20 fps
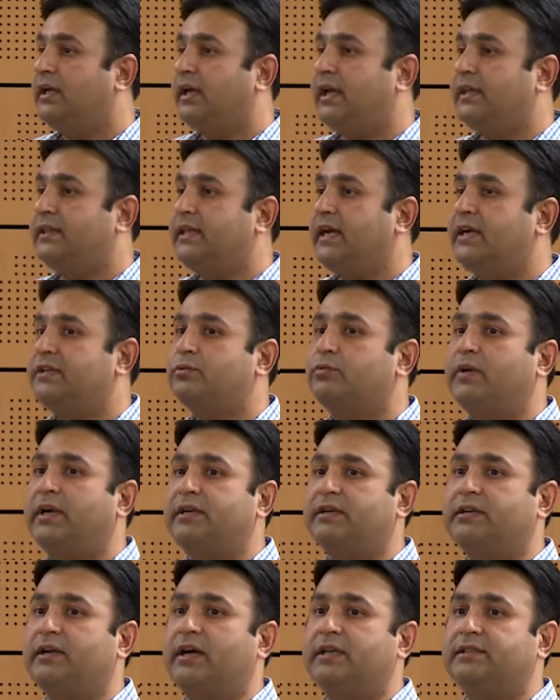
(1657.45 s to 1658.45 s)
And that's
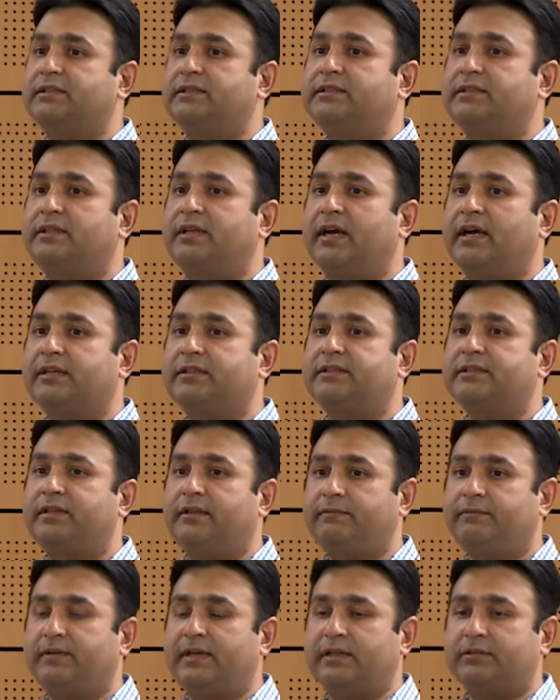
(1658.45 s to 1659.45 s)
what causes lung
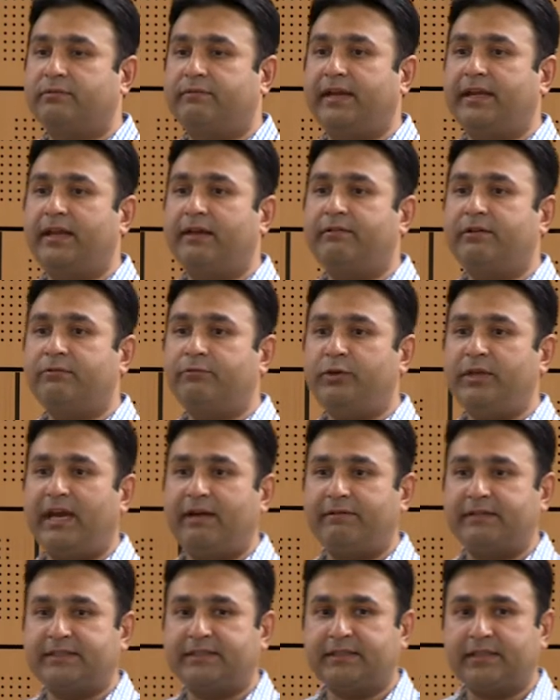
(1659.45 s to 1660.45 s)
stiffness. Whenever we
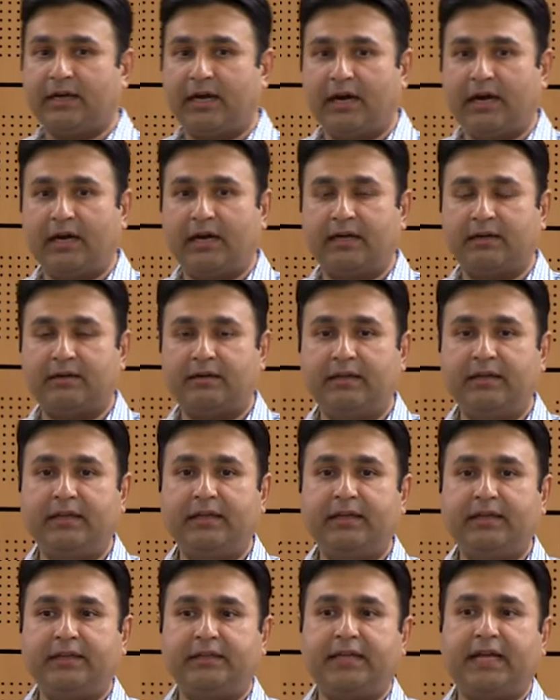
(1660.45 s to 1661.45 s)
have a scar,
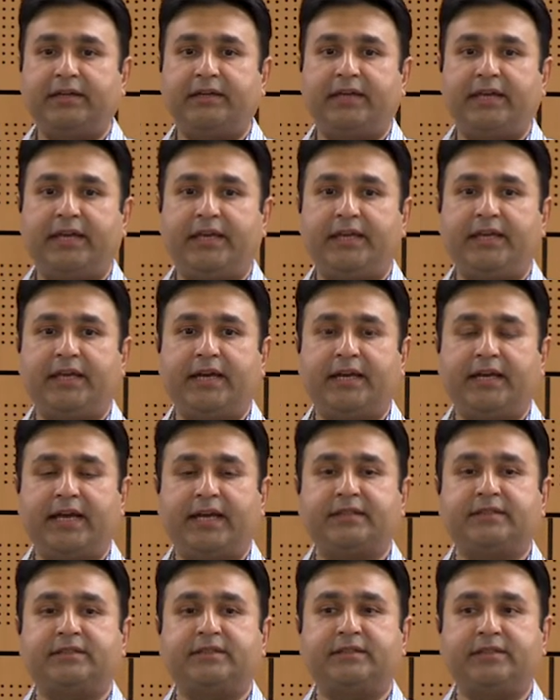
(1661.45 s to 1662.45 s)
that area
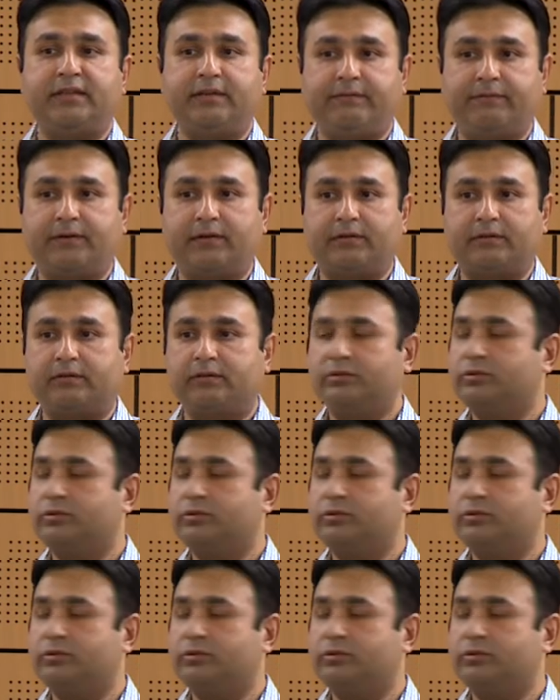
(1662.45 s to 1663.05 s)
gets stiffer.